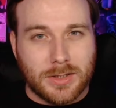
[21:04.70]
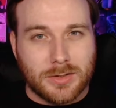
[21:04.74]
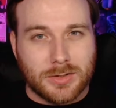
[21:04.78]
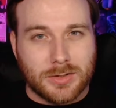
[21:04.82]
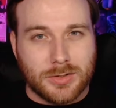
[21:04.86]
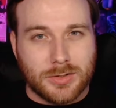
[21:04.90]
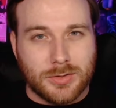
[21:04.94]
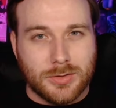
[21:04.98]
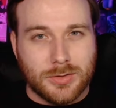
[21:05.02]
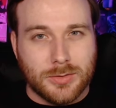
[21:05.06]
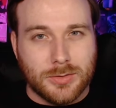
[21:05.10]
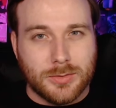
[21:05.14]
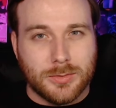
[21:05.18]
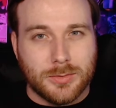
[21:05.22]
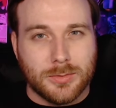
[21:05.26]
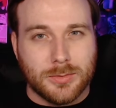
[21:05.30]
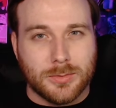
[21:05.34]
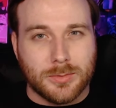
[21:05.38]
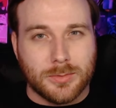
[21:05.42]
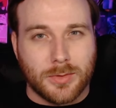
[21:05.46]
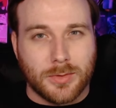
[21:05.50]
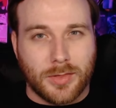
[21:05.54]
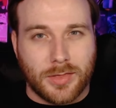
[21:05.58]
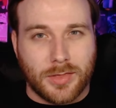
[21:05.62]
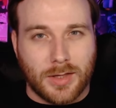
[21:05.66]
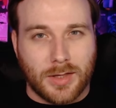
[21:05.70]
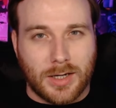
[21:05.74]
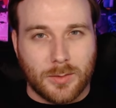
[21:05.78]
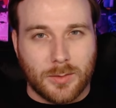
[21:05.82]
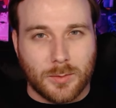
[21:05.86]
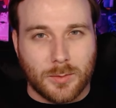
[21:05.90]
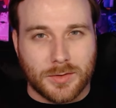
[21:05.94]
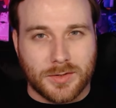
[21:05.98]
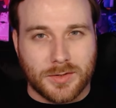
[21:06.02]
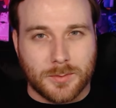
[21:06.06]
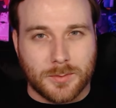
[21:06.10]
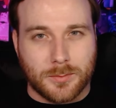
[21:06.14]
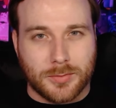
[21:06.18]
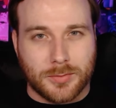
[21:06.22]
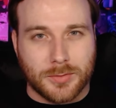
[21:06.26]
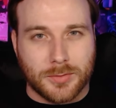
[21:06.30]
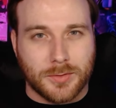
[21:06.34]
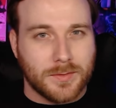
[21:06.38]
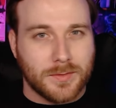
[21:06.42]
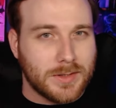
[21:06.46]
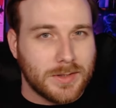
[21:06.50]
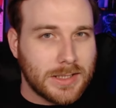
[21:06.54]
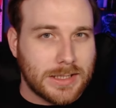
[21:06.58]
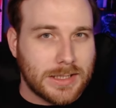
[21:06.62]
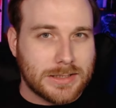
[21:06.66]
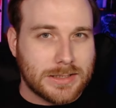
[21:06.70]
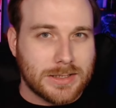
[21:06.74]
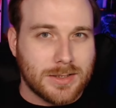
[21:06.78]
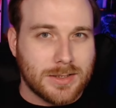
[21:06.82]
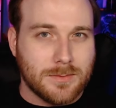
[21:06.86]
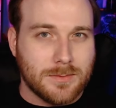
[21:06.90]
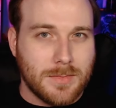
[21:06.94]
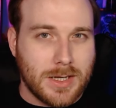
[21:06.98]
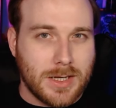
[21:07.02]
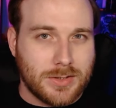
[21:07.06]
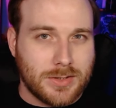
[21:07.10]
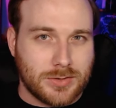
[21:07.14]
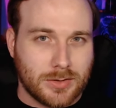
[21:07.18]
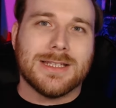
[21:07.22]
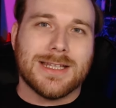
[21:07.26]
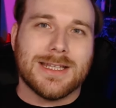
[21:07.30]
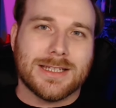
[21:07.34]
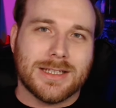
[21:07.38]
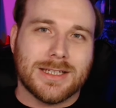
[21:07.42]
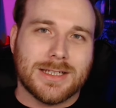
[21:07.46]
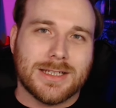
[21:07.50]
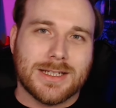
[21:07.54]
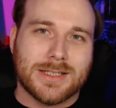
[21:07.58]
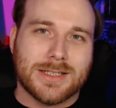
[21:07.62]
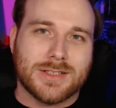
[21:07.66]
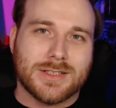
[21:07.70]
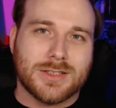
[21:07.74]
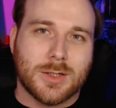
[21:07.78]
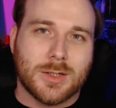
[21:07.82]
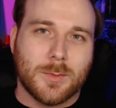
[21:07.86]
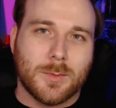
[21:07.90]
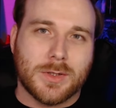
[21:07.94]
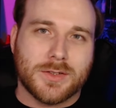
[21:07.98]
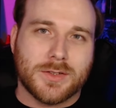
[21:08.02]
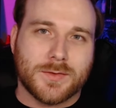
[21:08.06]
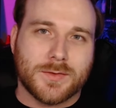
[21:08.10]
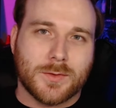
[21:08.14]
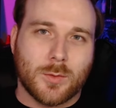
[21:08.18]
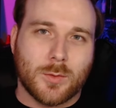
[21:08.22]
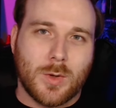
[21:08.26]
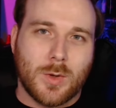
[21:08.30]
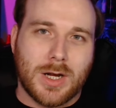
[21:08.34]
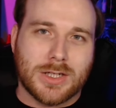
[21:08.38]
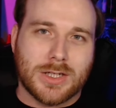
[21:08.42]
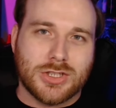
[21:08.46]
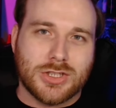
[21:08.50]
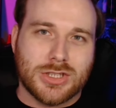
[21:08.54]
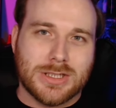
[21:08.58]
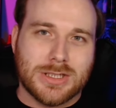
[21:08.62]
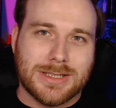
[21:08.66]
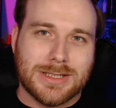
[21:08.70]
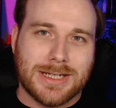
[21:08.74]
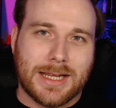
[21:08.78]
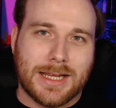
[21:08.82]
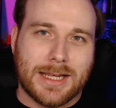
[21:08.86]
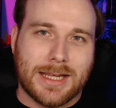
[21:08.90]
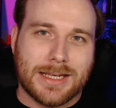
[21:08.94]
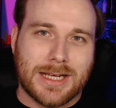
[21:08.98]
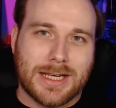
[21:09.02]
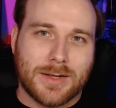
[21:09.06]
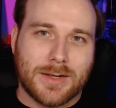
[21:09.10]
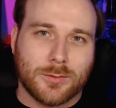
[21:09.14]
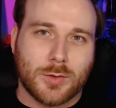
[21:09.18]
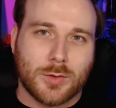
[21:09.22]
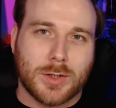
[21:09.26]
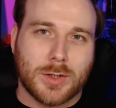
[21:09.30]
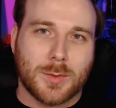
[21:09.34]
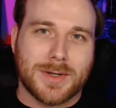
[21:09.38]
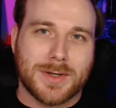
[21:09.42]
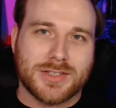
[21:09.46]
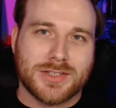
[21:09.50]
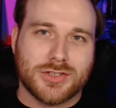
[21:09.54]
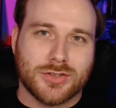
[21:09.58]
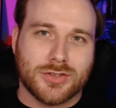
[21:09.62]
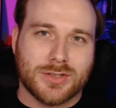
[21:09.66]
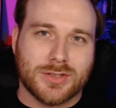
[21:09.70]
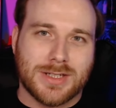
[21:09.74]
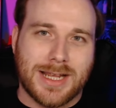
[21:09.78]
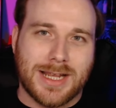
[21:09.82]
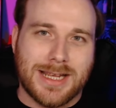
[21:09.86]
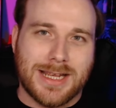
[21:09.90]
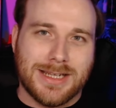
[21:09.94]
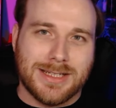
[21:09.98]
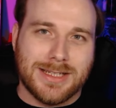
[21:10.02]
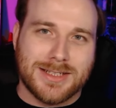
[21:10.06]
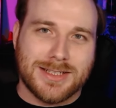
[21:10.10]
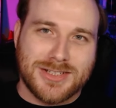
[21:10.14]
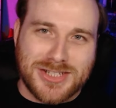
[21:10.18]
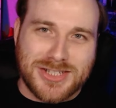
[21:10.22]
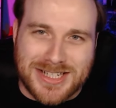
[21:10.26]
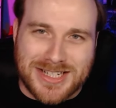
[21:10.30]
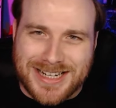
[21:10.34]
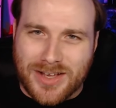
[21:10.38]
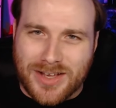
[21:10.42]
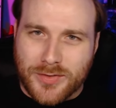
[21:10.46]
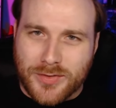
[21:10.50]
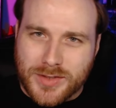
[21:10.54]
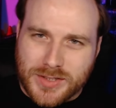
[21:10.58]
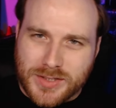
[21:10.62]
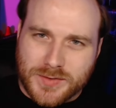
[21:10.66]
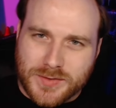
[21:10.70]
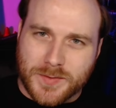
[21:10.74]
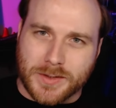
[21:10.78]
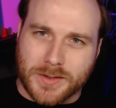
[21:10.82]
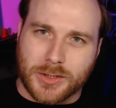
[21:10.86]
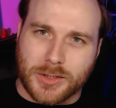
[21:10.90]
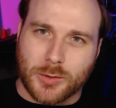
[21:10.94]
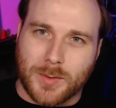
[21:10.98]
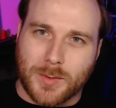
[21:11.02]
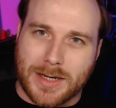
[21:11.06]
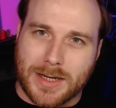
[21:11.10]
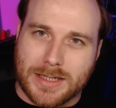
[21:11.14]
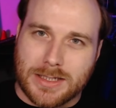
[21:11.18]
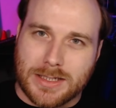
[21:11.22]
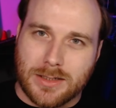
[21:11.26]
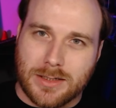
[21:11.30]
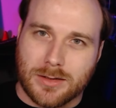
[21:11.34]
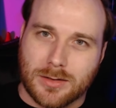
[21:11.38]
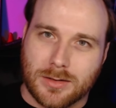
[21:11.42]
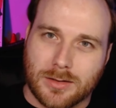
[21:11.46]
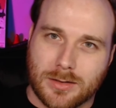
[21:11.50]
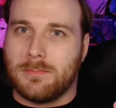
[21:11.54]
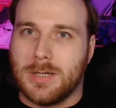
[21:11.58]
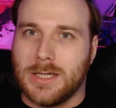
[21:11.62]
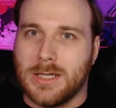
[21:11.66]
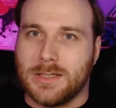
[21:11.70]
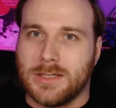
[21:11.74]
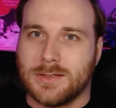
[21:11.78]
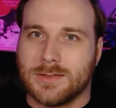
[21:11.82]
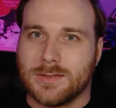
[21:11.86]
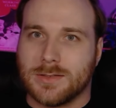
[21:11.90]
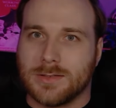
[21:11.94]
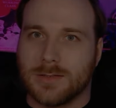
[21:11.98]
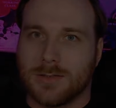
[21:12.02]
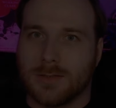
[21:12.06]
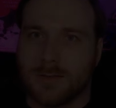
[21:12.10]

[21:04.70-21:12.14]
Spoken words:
you thought was improved that I didn't mention. Thank you guys so much for watching, and have a great rest of your day. Check out this video right here. Peace.